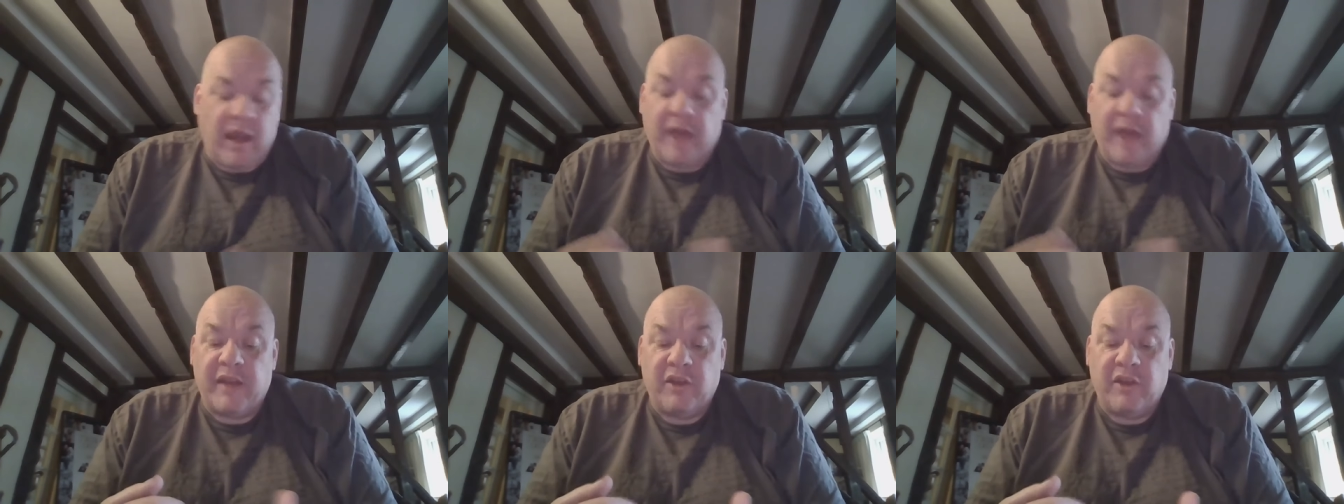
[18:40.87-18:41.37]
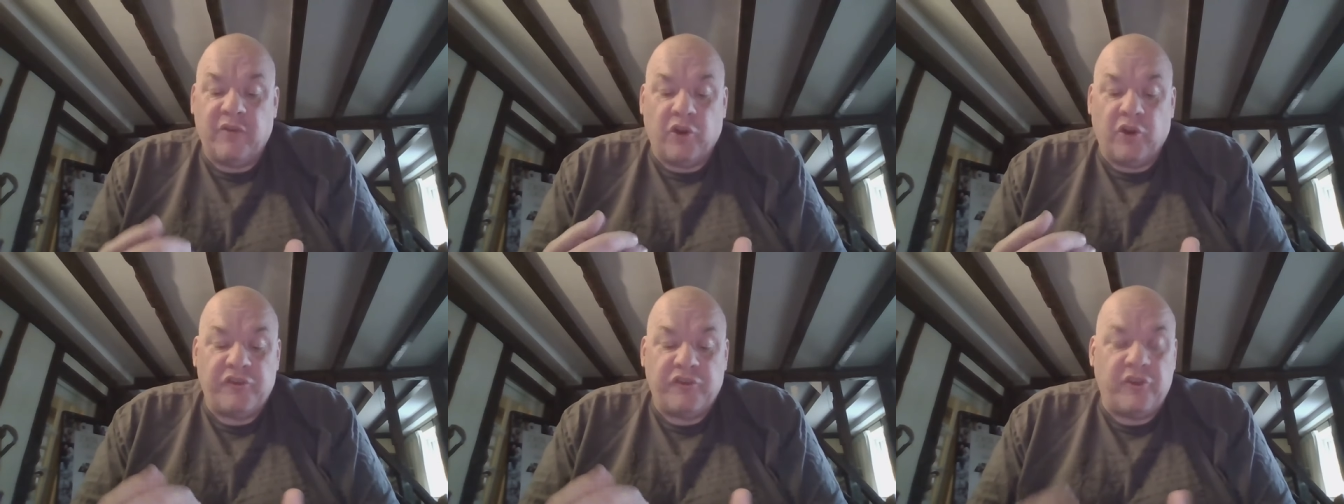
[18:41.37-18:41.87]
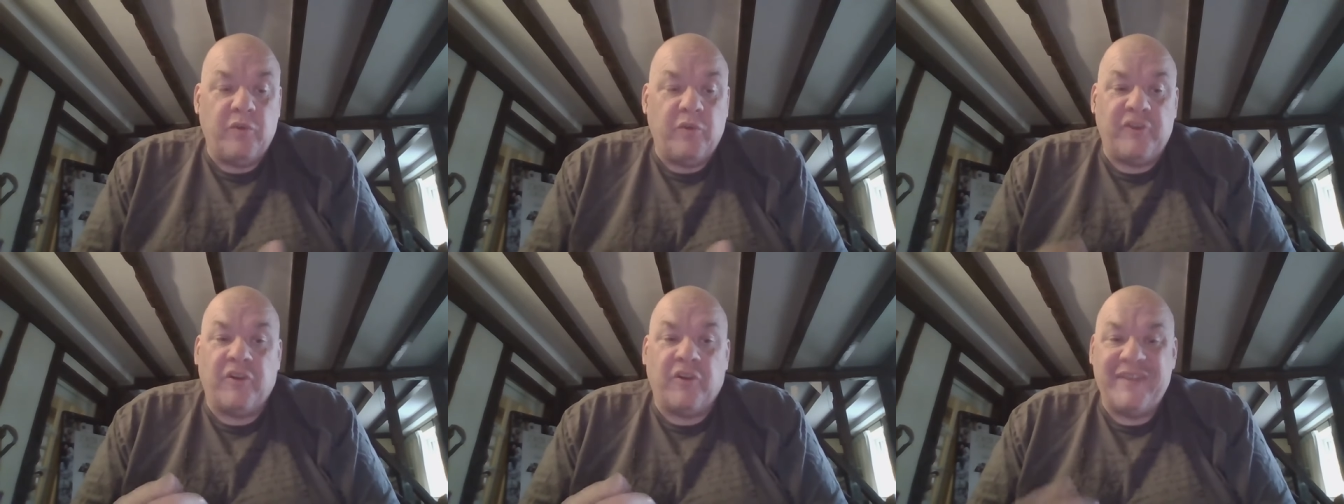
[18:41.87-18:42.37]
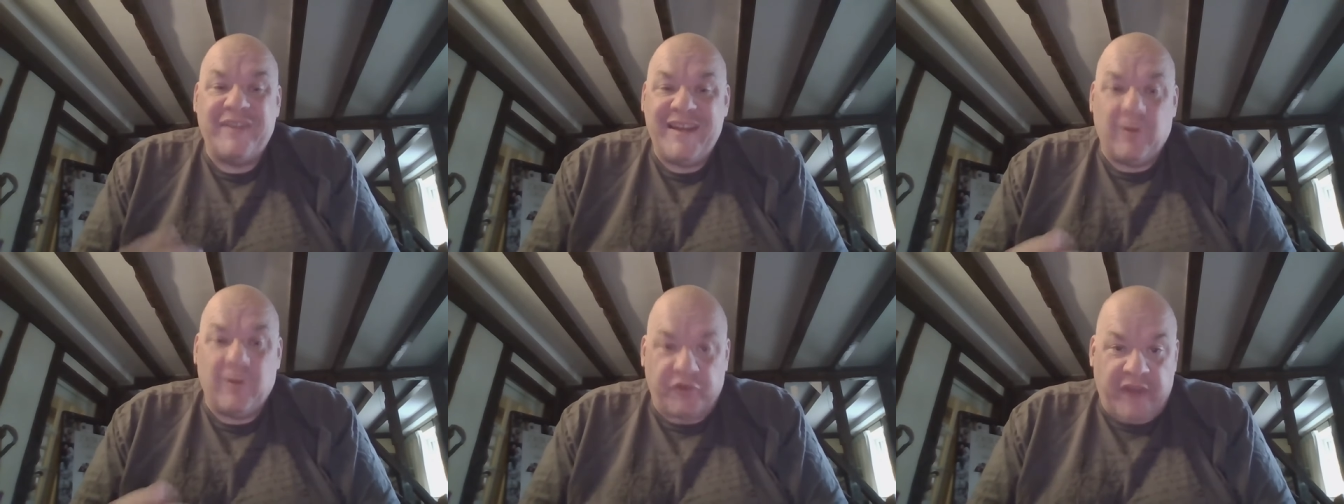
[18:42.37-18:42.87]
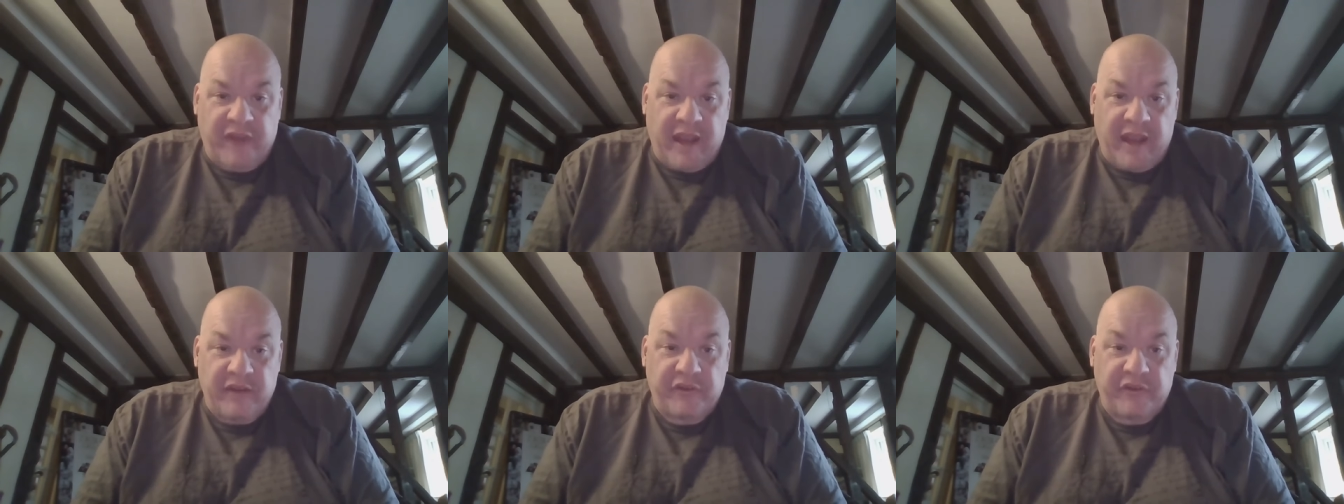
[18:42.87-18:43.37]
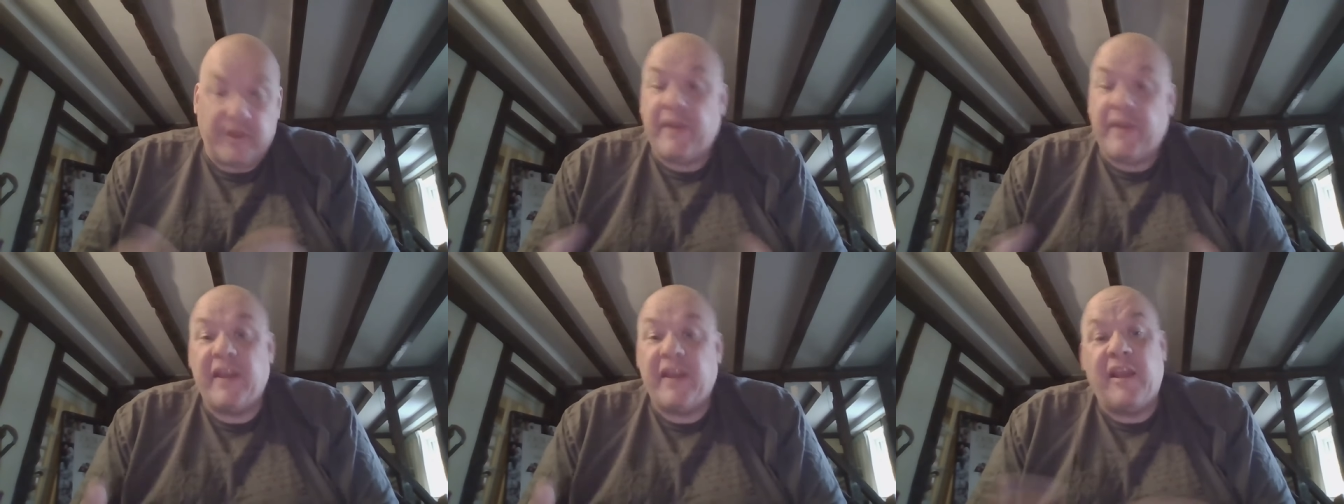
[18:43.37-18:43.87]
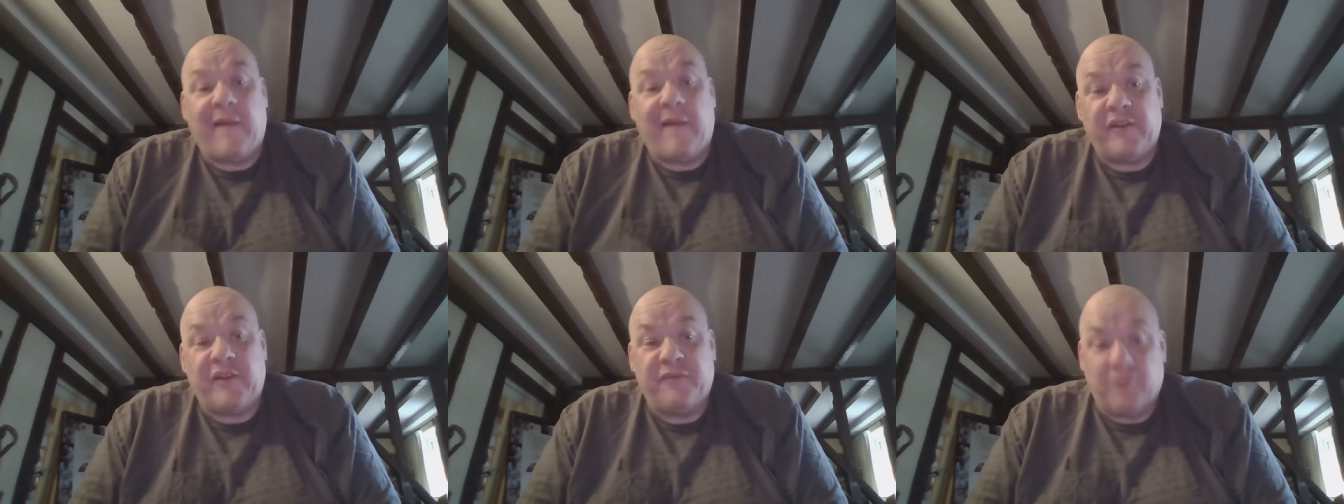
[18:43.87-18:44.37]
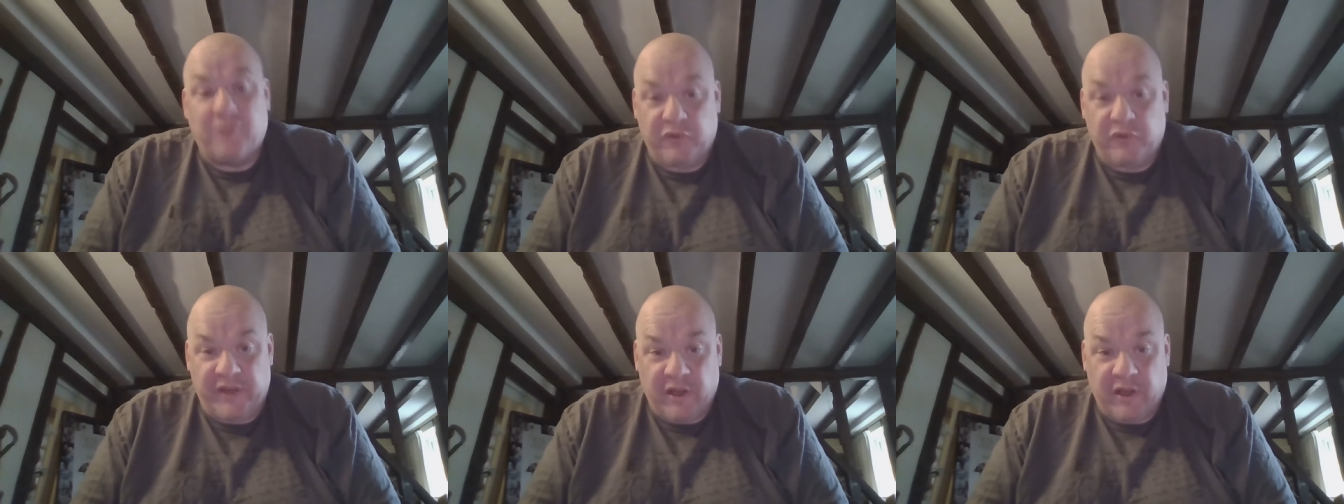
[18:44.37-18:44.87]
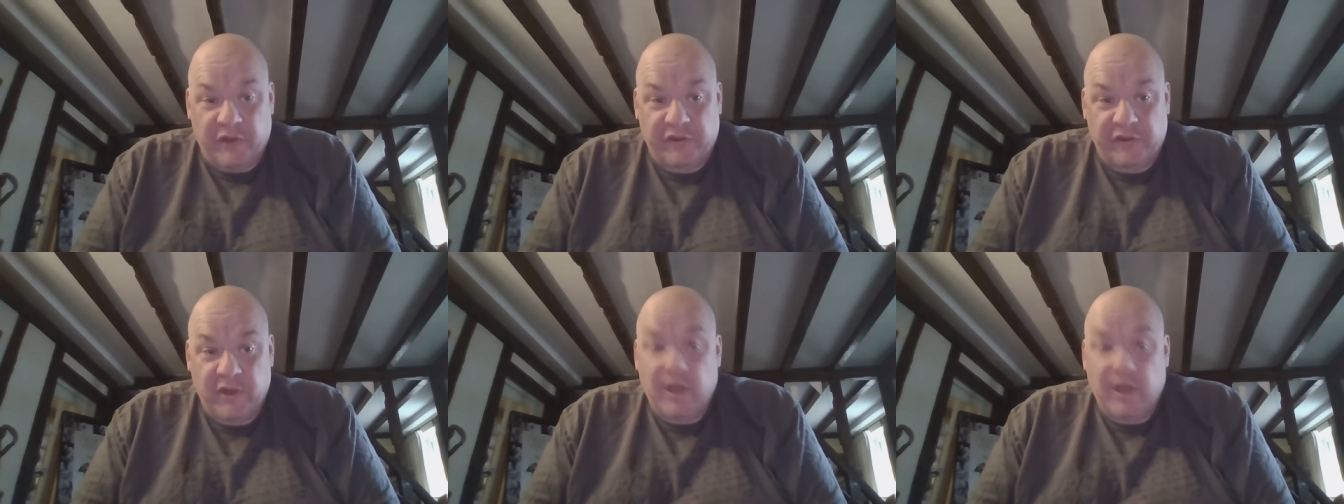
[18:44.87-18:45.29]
And then you've got two which are kneel or stands, and they can go out to 40 yards.